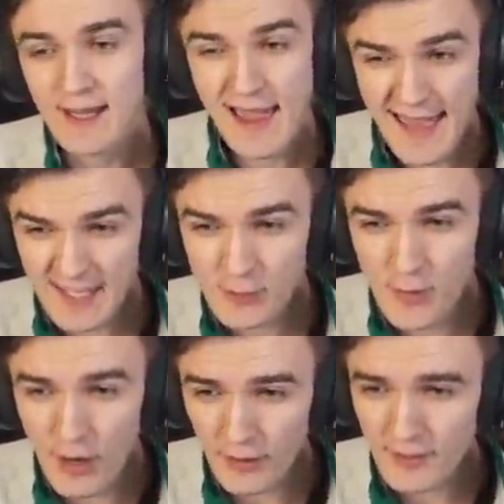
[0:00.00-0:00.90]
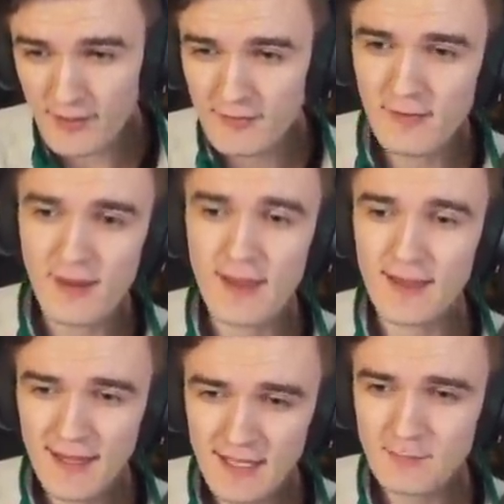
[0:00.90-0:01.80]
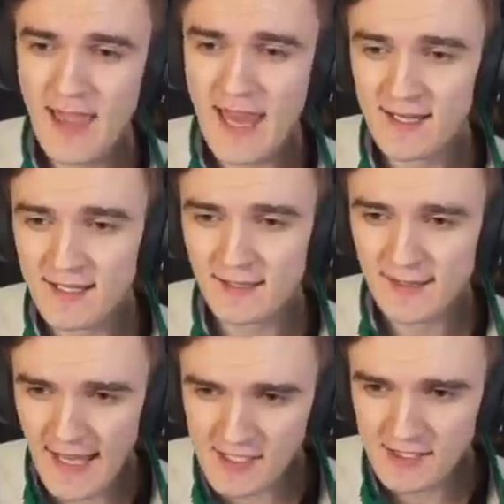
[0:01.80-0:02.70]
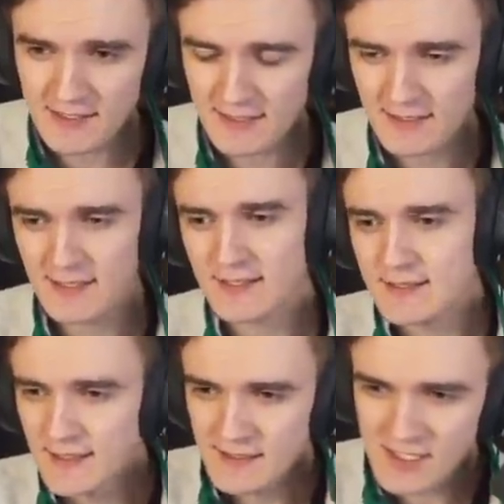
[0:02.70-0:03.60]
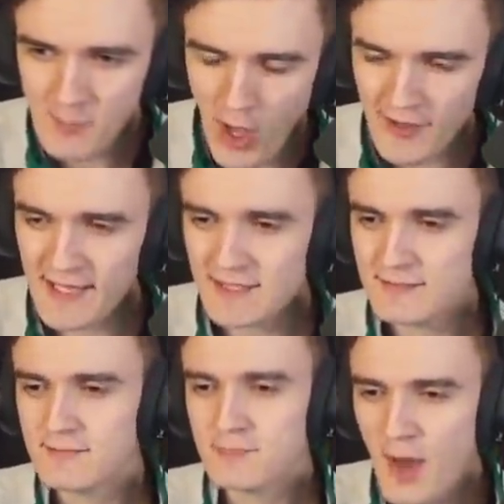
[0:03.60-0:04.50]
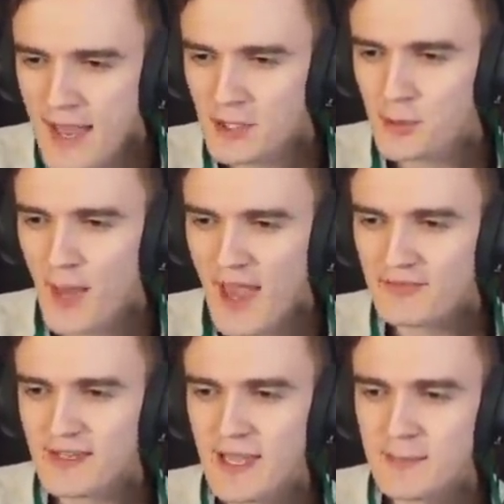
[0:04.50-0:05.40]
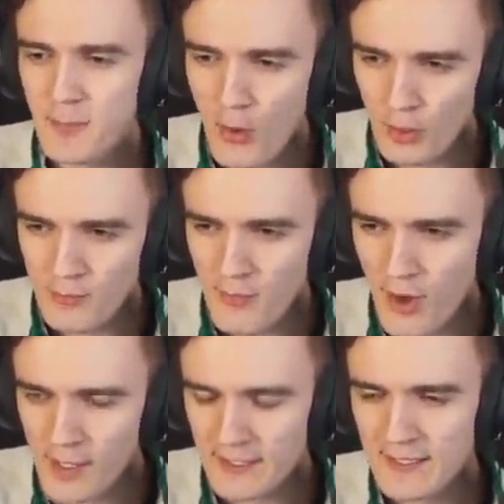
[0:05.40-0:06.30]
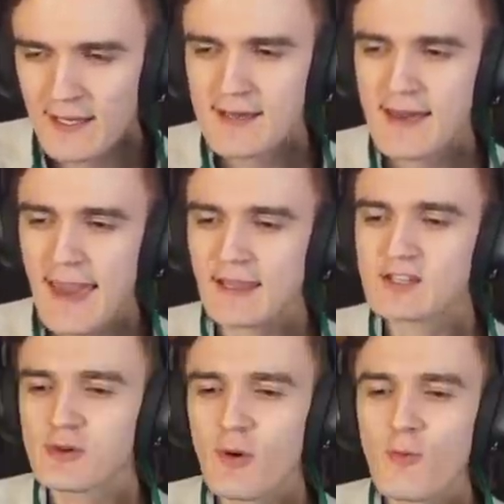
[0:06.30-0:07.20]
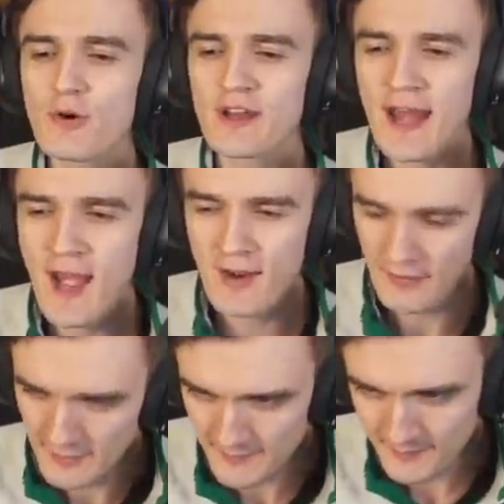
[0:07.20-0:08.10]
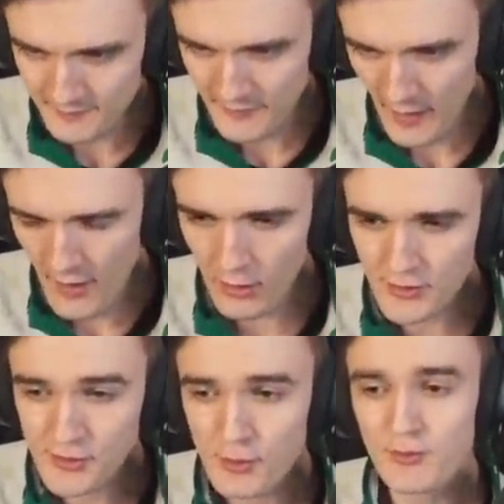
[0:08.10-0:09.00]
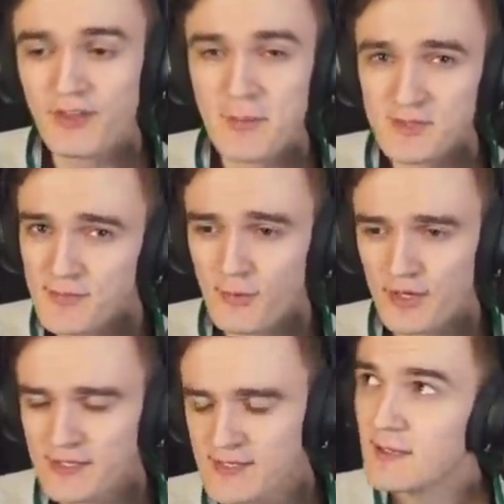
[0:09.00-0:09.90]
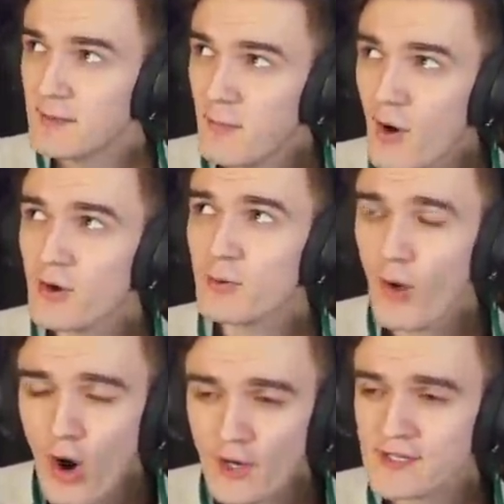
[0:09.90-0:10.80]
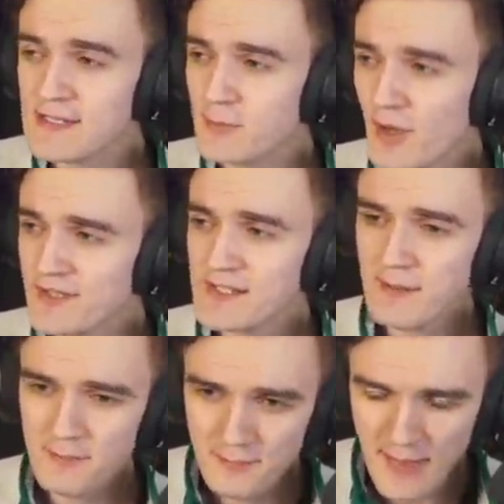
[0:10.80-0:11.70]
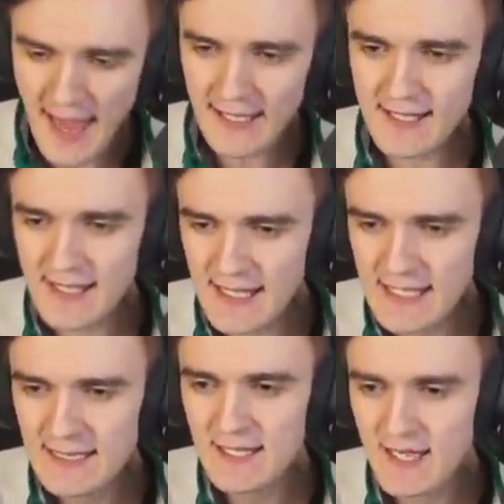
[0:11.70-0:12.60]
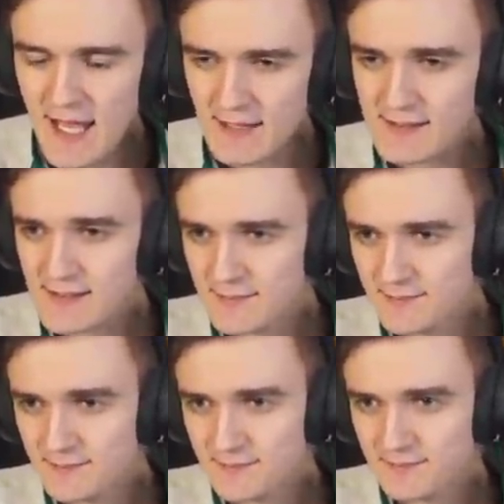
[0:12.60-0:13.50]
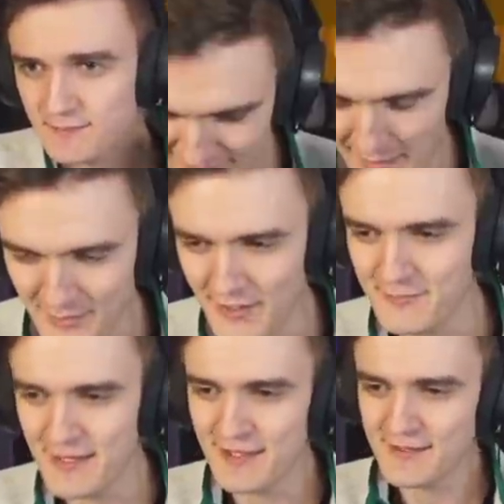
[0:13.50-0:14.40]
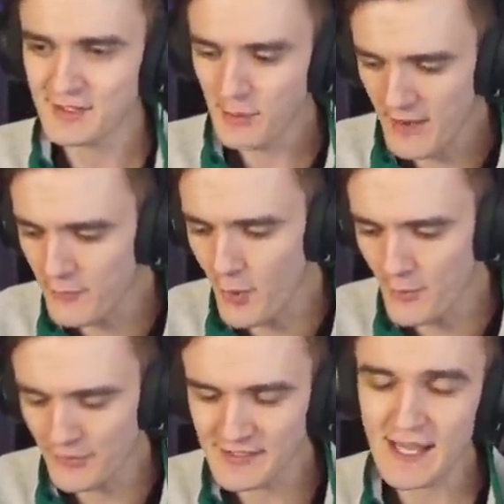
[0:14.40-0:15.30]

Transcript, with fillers: Atrioc, the Hitman legend. And Smallant, Minecraft and Pokemon Extraordinaire. Also famous for his Mario Odyssey runs back in the days. I'm gonna be straightforward with this.